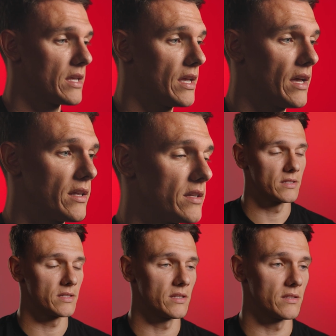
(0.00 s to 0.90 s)
Yeah,
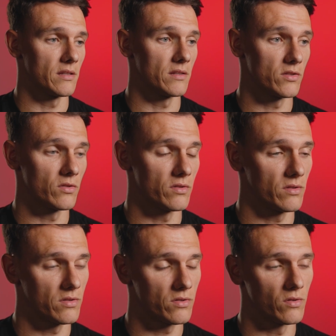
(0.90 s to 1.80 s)
there's
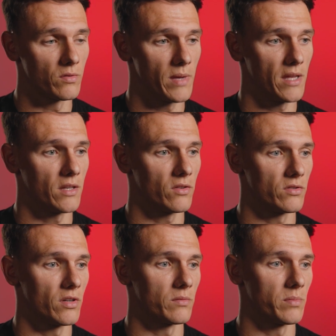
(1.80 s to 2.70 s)
so many
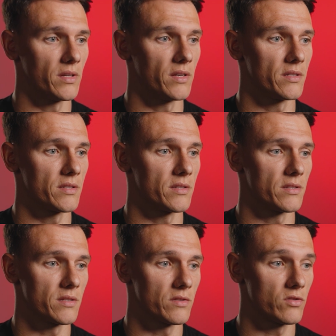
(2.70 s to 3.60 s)
good young players. There's
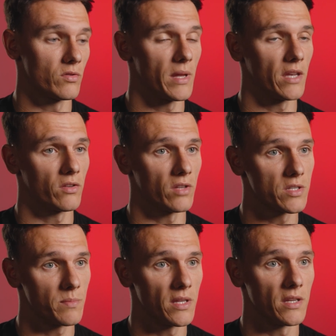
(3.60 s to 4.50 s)
so many good
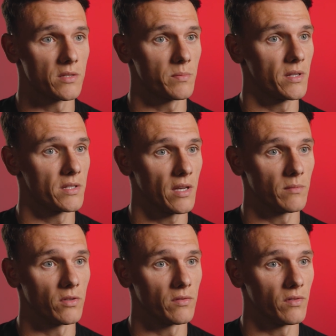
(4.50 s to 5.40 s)
experienced players that
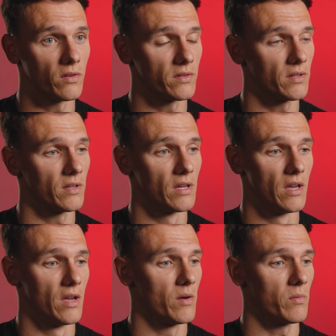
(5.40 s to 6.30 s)
I'm looking forward to
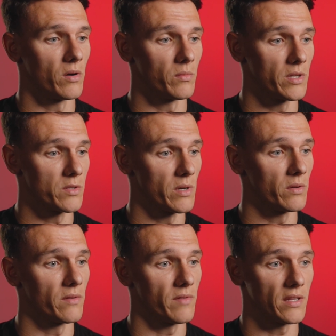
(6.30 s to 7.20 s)
working with as
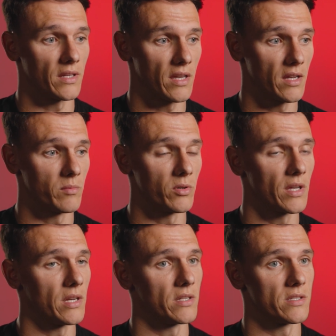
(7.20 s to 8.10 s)
well that have had incredible
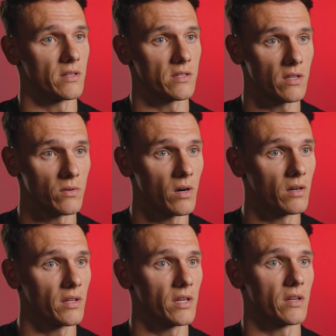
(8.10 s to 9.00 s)
careers and are still
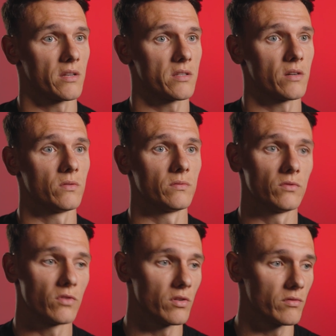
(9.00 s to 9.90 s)
hungry and are still
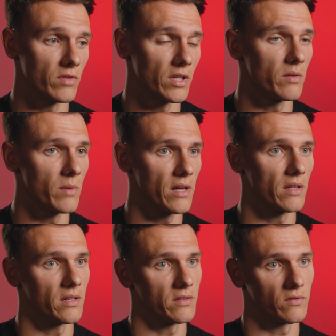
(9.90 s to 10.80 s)
doing really
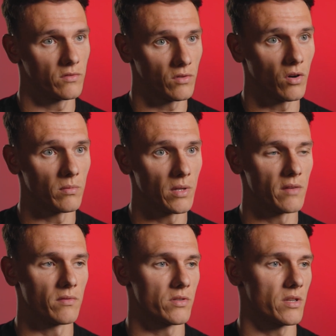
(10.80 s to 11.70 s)
well at a top level.